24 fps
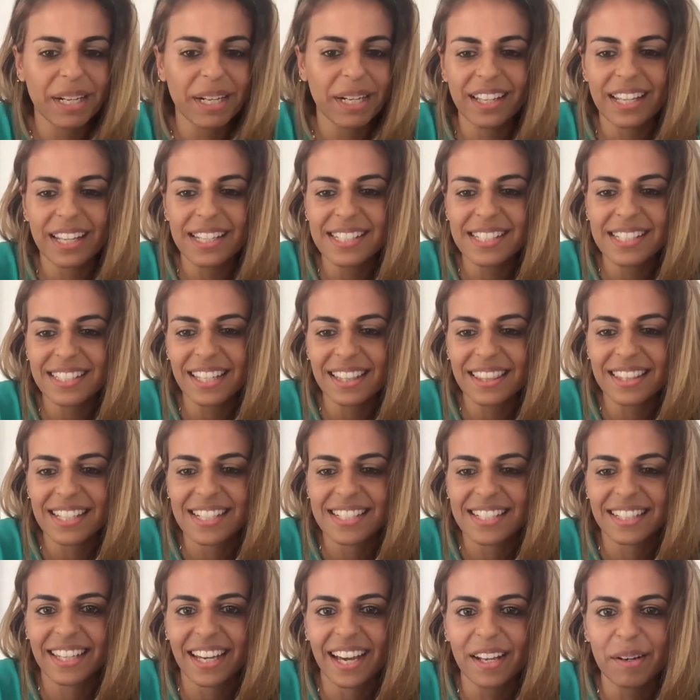Let's get this
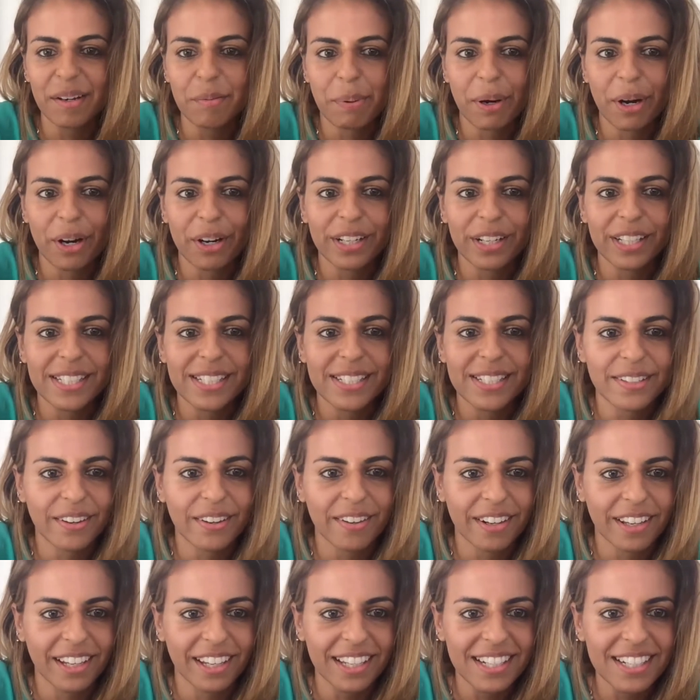gut party
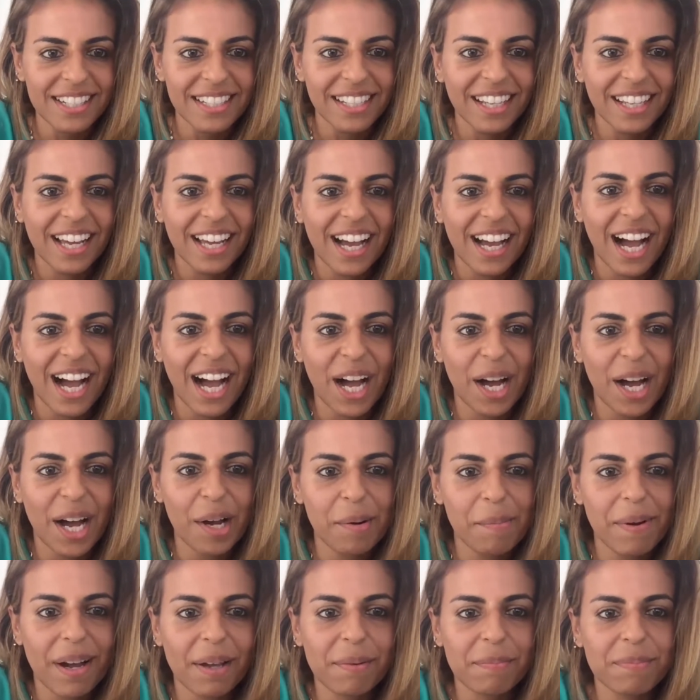started.
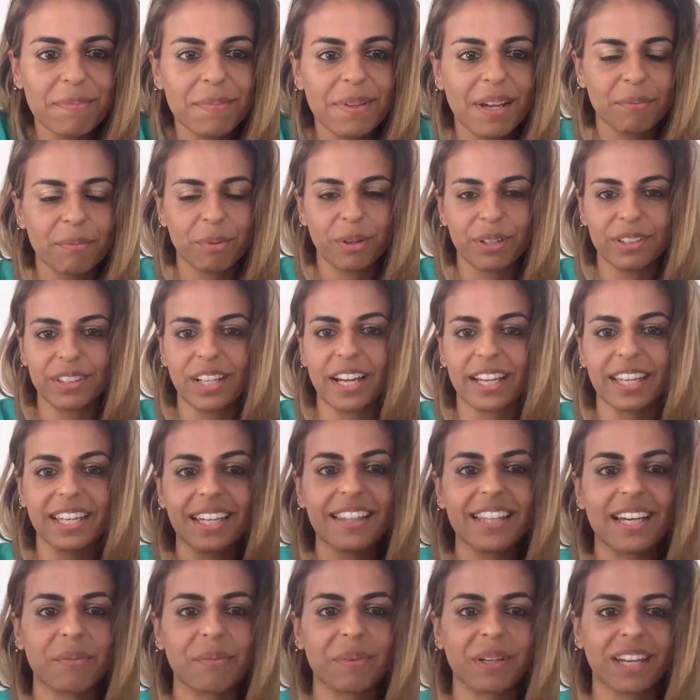We're lucky
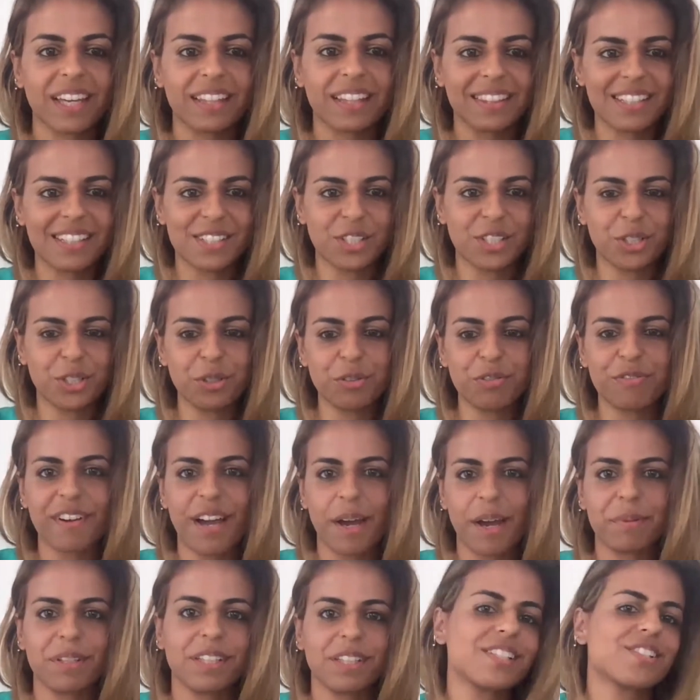that we get these 2
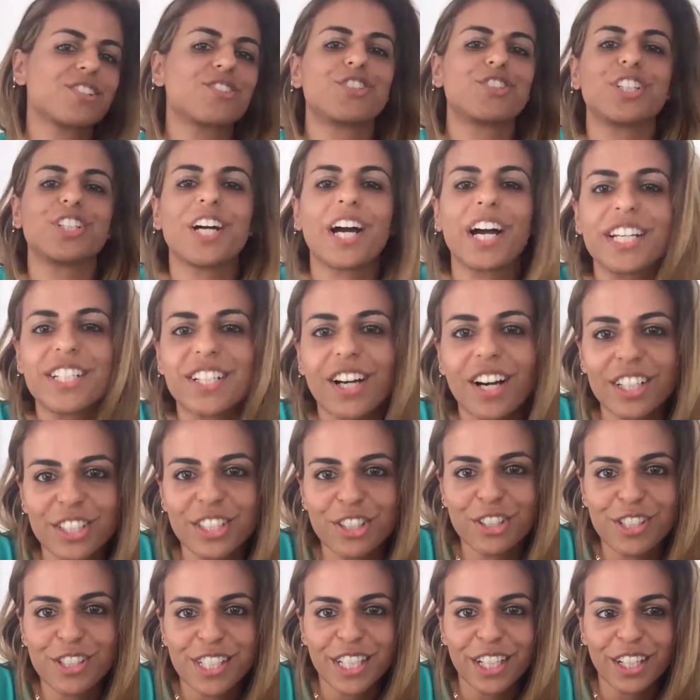fabulous GI
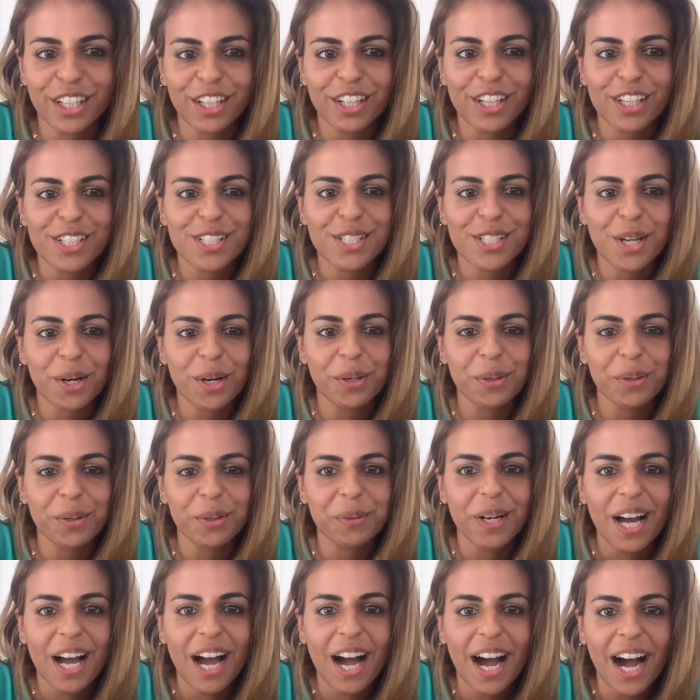doctors here. So
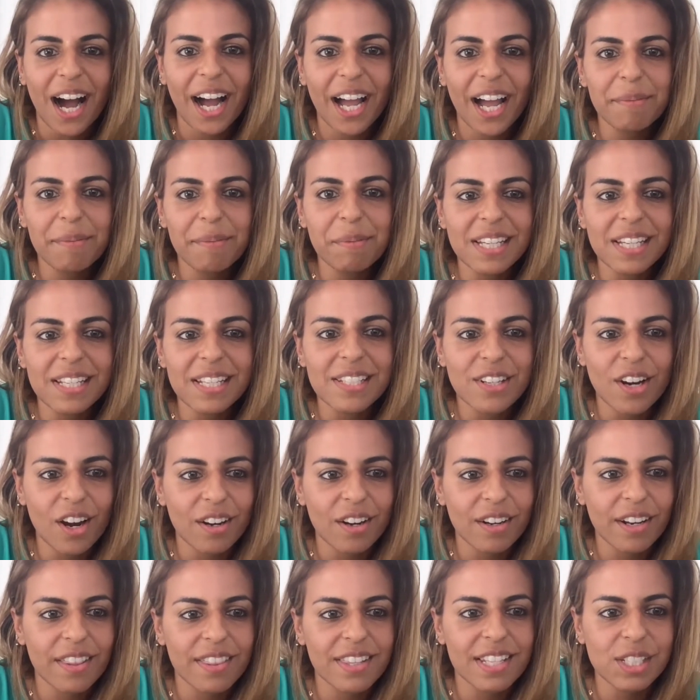I'm going to
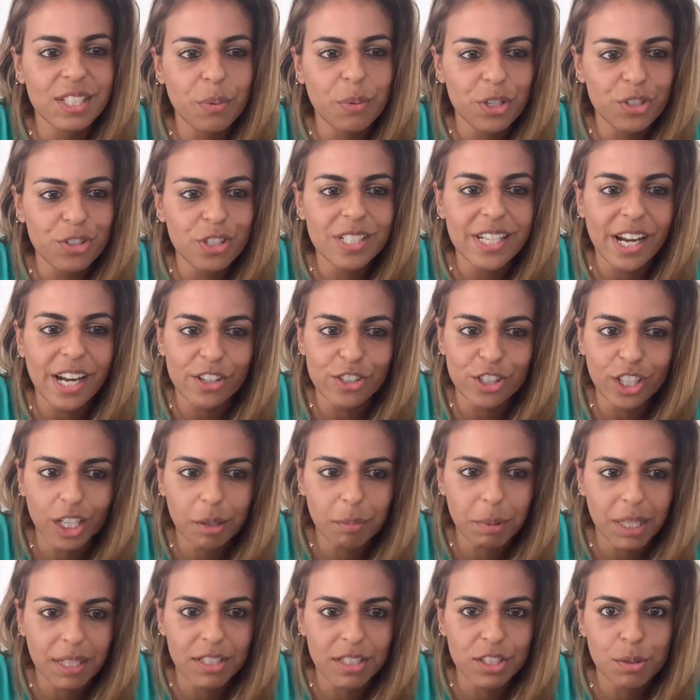start, and this question is actually going to
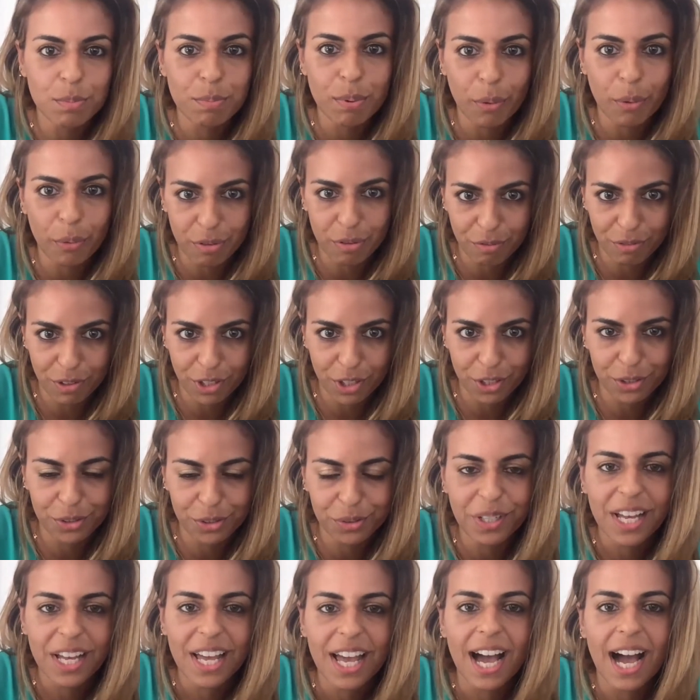be to both of
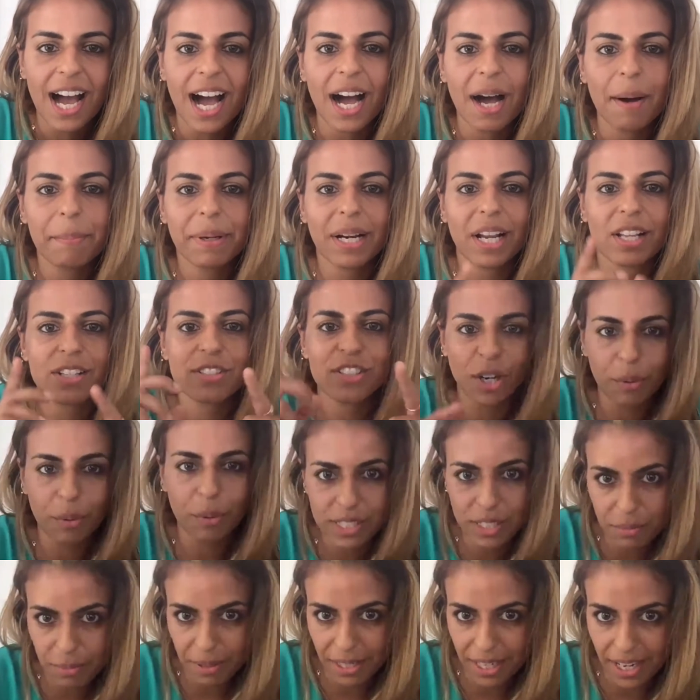you, but I'll start with
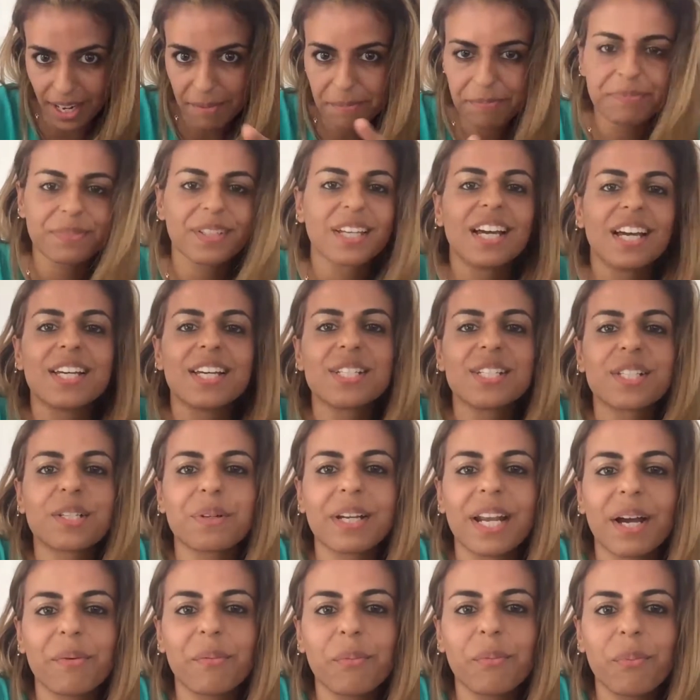Sarina.
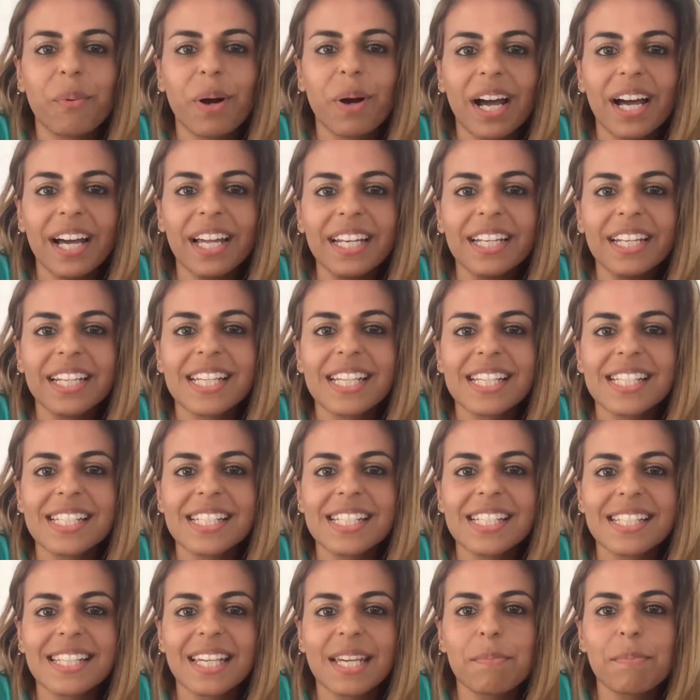Sarina, what
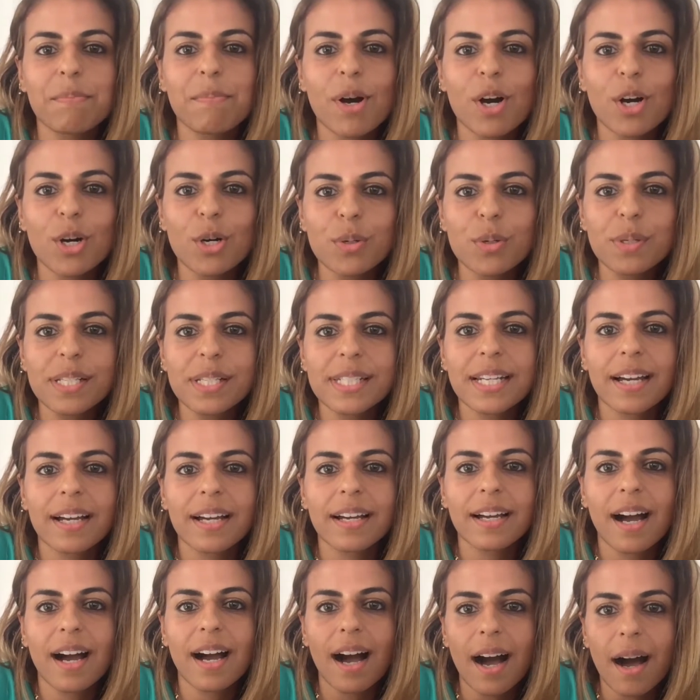is the most
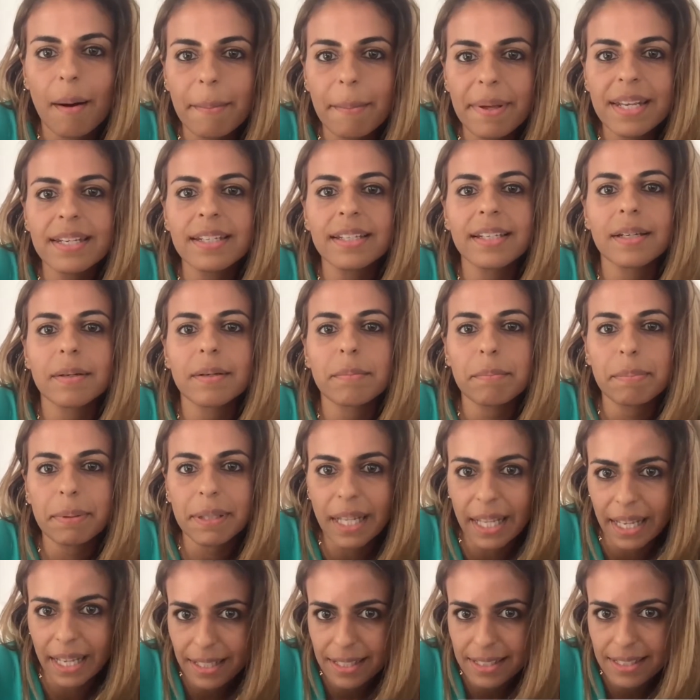common
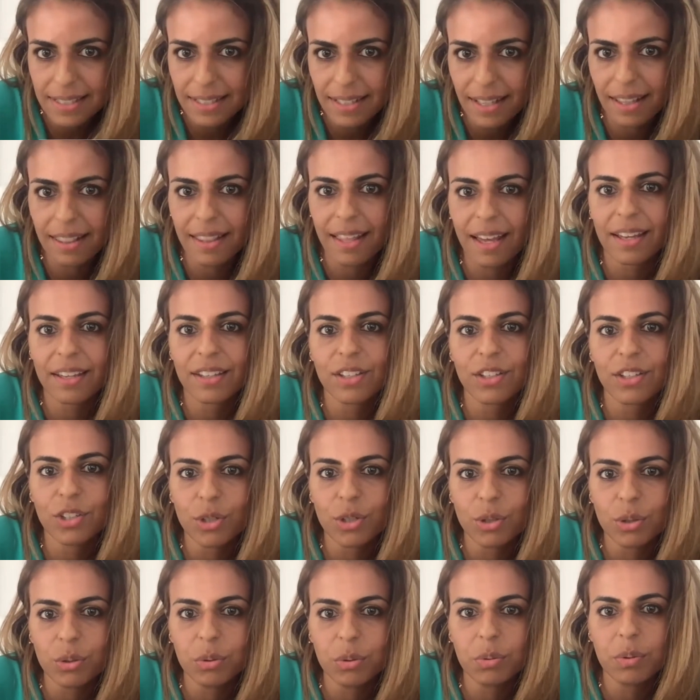complaint that
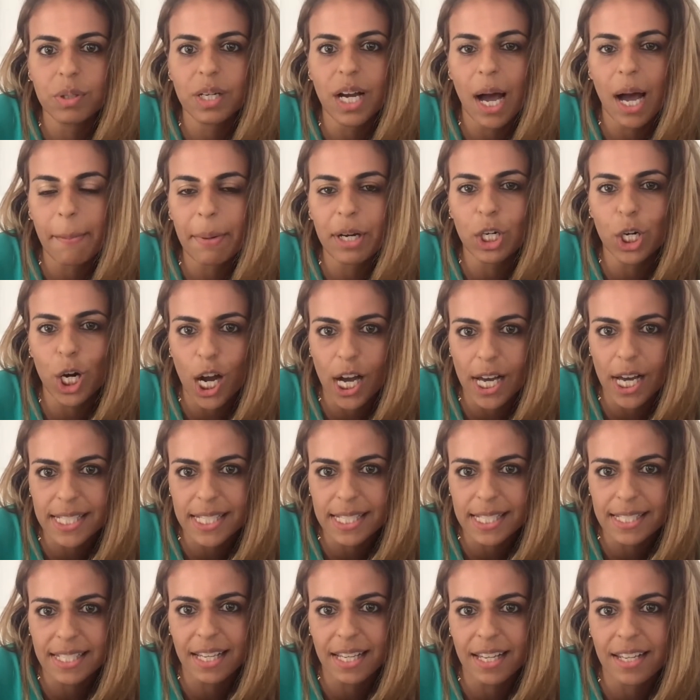you come across
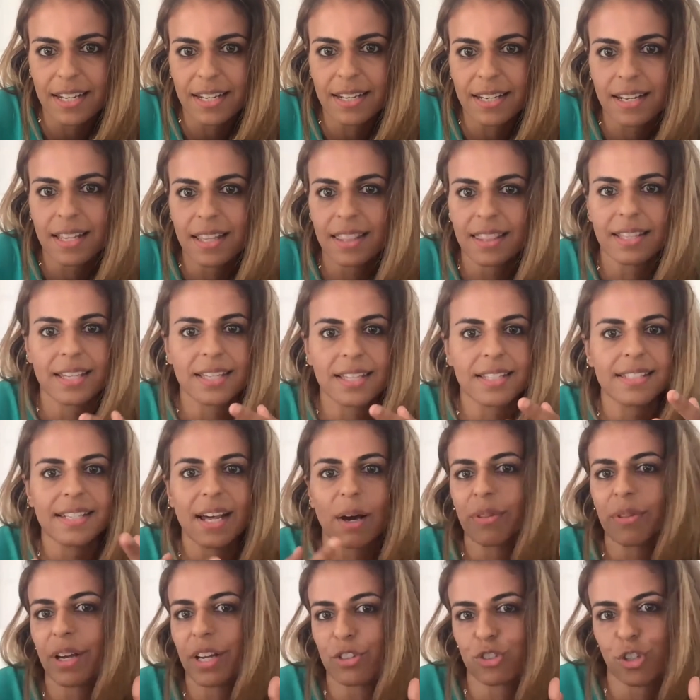in the
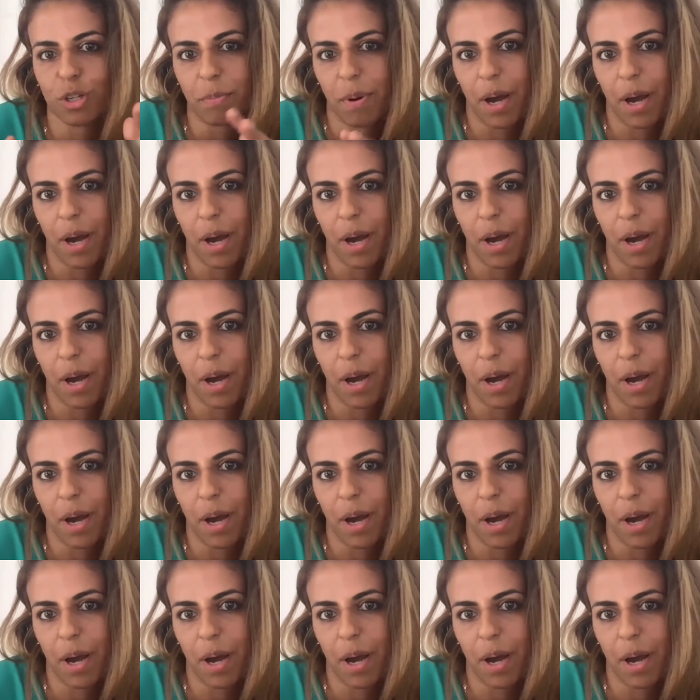South Asian